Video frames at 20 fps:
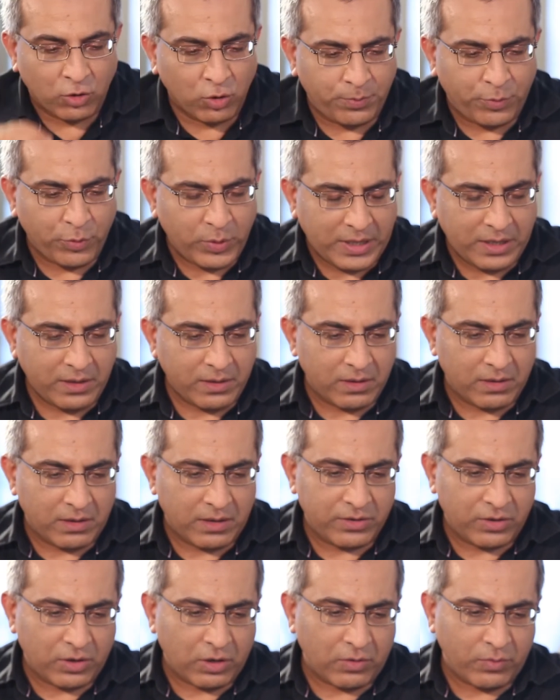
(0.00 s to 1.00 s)
Anup,
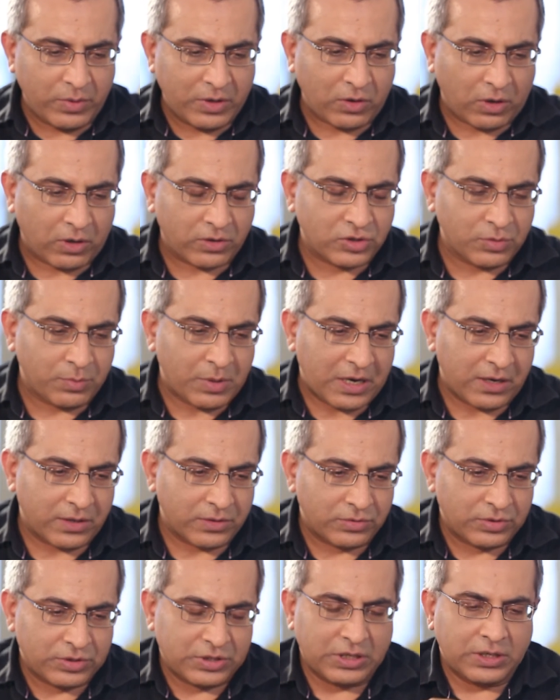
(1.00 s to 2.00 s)
we talked
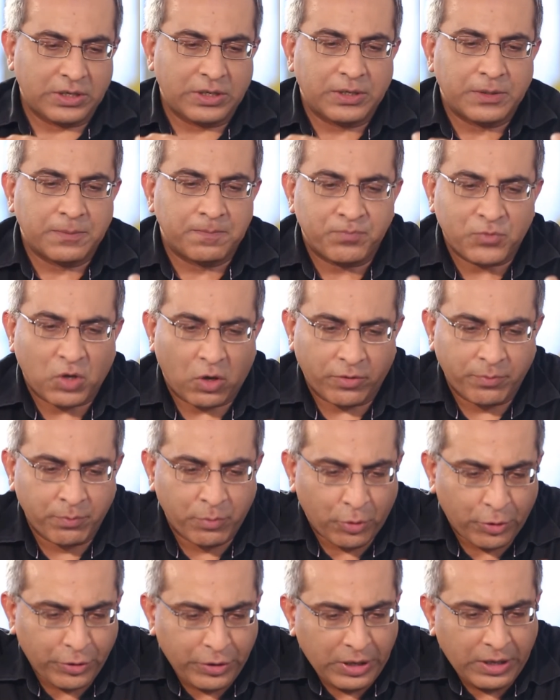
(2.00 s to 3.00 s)
about
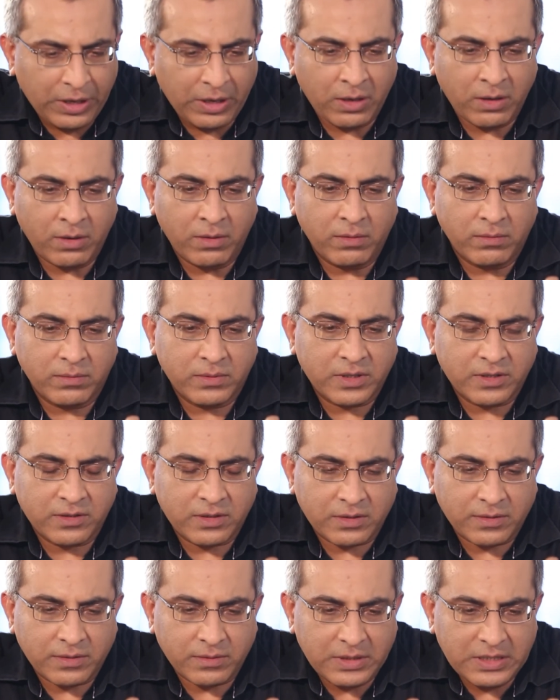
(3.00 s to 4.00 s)
onboarding,
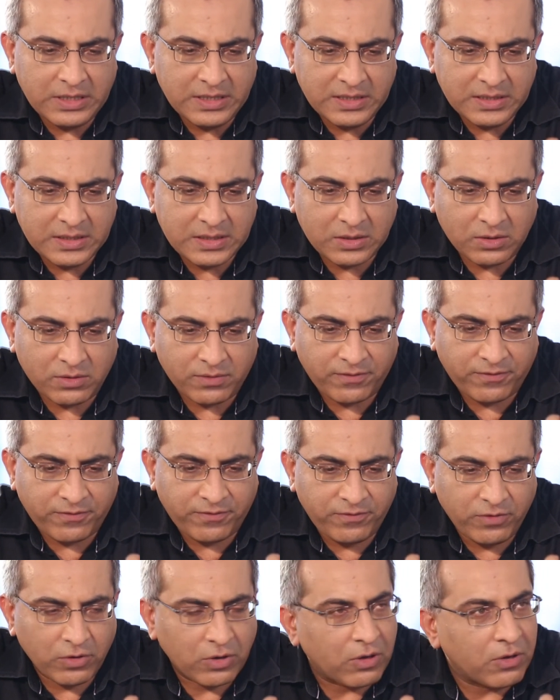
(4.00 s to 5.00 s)
the ease of
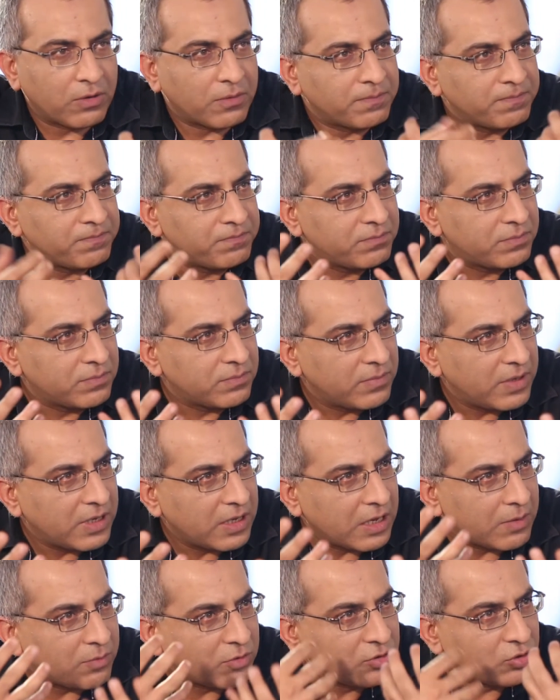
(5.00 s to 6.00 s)

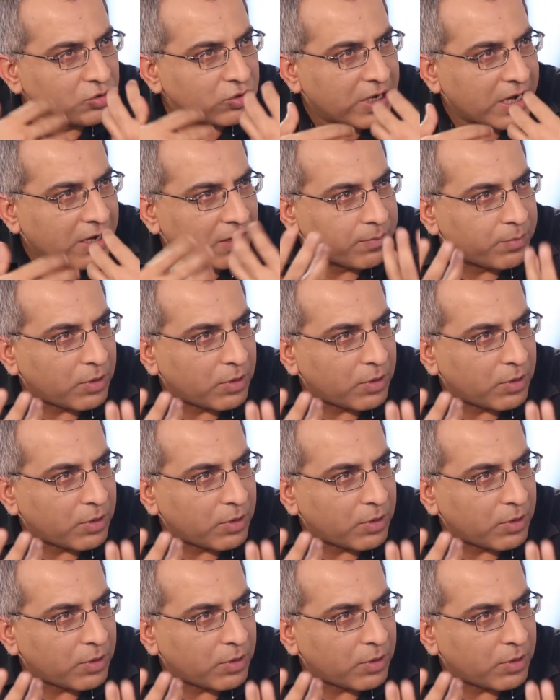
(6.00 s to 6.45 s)
being able to get a